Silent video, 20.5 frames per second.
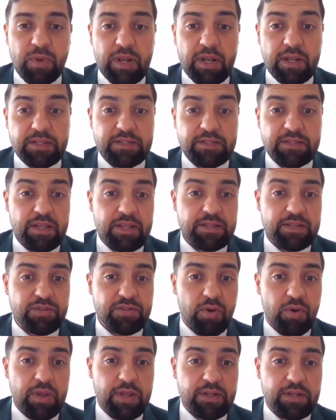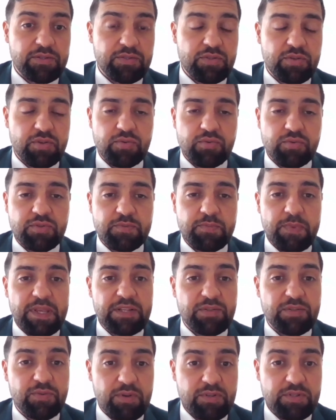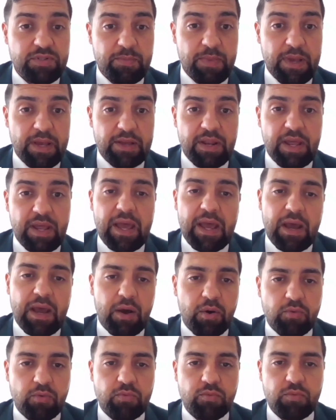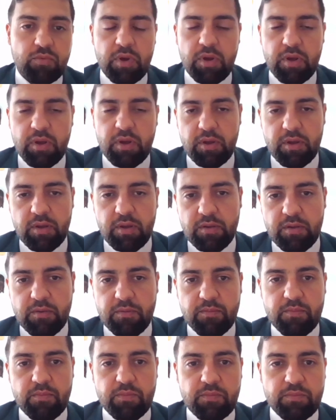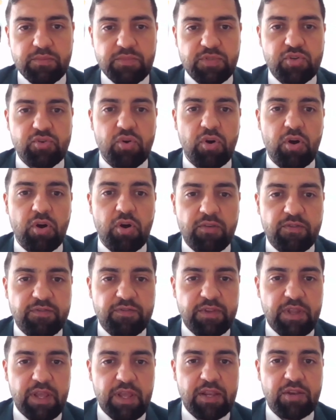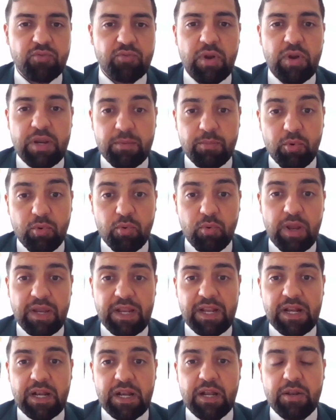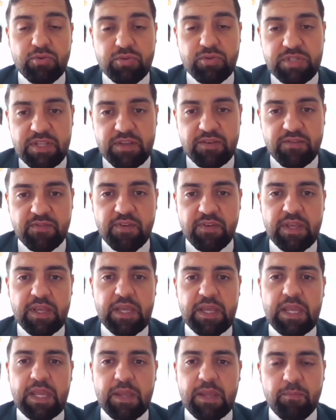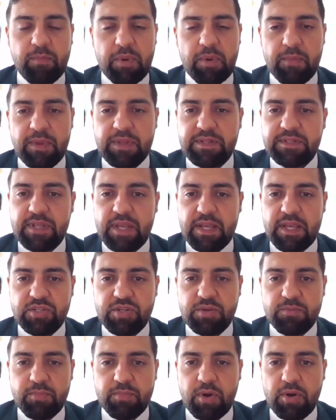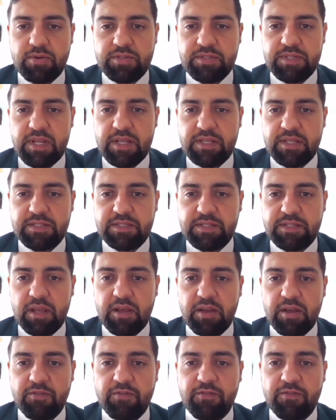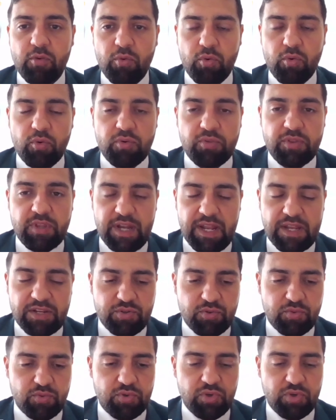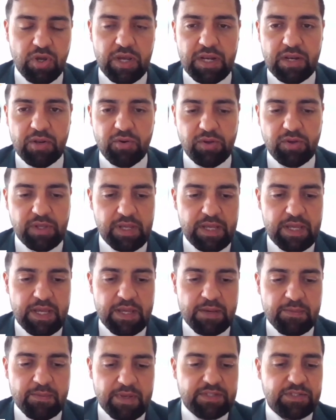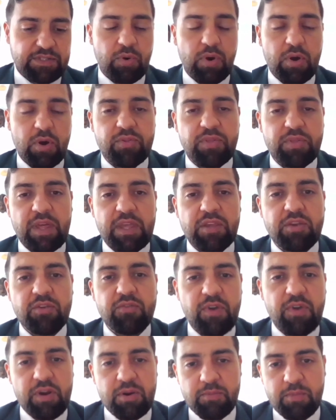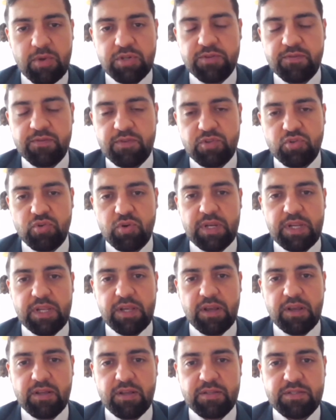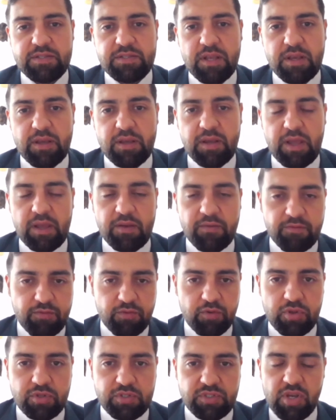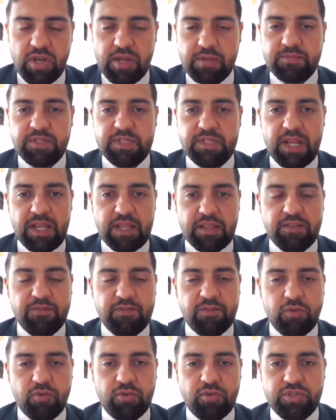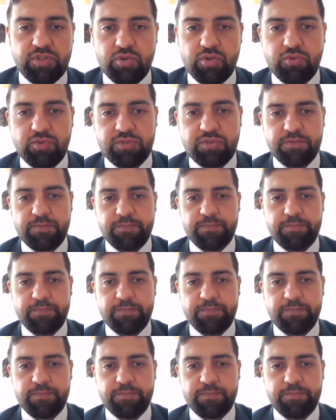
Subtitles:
is going to speak to us about how to craft a credible and inclusive implementation process for the national dialogue. Mastewal, thank you very much for joining us and for your time today. The floor is yours.